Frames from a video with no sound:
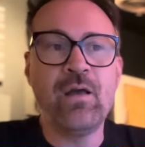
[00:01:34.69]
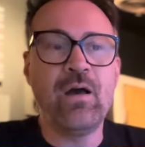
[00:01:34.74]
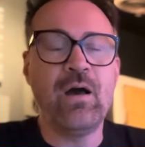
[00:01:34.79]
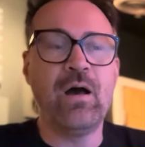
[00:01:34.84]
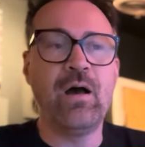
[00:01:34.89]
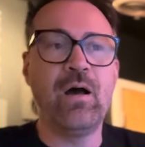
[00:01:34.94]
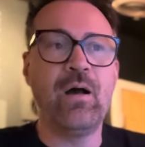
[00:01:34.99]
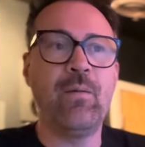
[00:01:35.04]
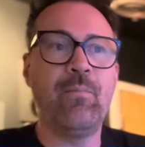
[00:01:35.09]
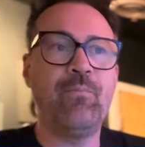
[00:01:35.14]

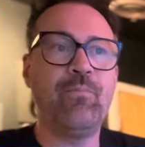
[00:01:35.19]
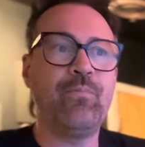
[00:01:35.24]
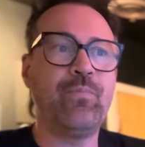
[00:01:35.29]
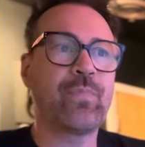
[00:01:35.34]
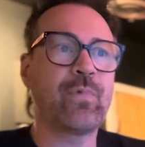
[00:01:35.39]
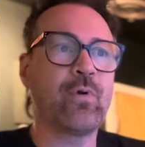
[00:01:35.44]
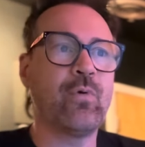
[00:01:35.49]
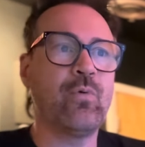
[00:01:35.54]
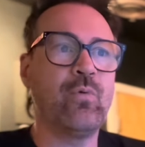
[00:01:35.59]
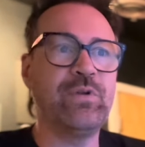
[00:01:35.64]
Um,
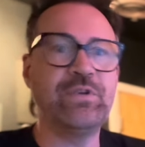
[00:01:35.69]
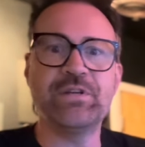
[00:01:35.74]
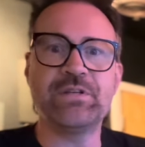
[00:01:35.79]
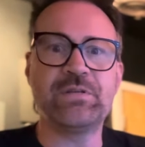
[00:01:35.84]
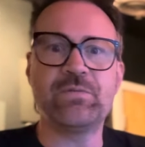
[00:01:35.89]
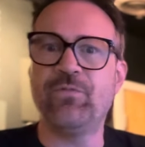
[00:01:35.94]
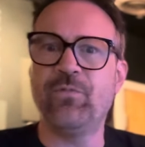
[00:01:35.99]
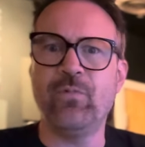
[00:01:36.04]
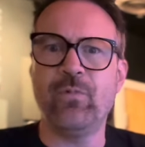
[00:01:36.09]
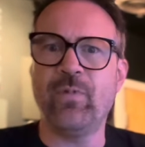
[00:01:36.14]
we
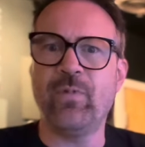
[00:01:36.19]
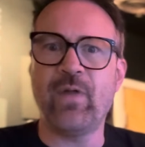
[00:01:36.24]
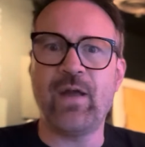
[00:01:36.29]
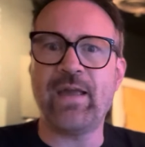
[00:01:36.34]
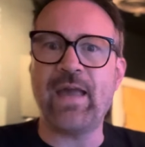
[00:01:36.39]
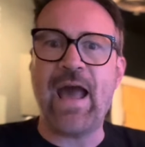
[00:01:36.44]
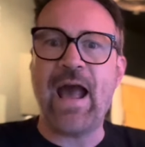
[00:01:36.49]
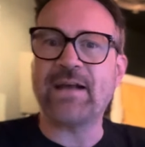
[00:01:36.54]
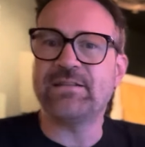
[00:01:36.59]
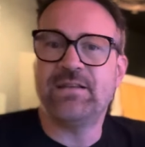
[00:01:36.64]
just like
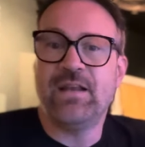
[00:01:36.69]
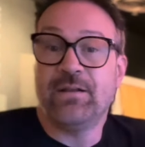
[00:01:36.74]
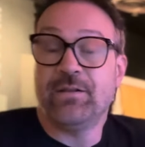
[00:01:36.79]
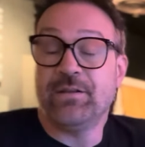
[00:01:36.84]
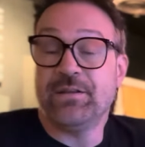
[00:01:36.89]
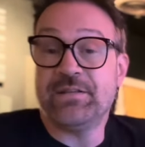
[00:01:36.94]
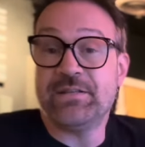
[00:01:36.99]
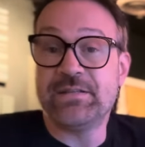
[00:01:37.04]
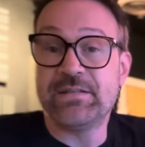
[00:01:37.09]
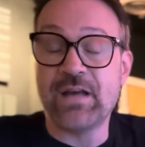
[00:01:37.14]

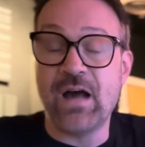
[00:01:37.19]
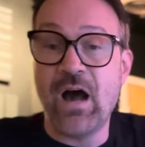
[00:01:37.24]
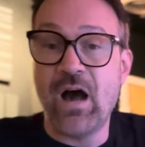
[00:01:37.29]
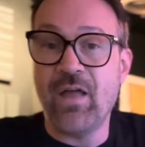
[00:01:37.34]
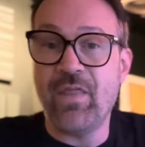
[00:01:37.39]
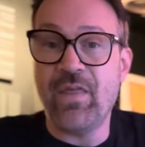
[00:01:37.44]
accidentally saw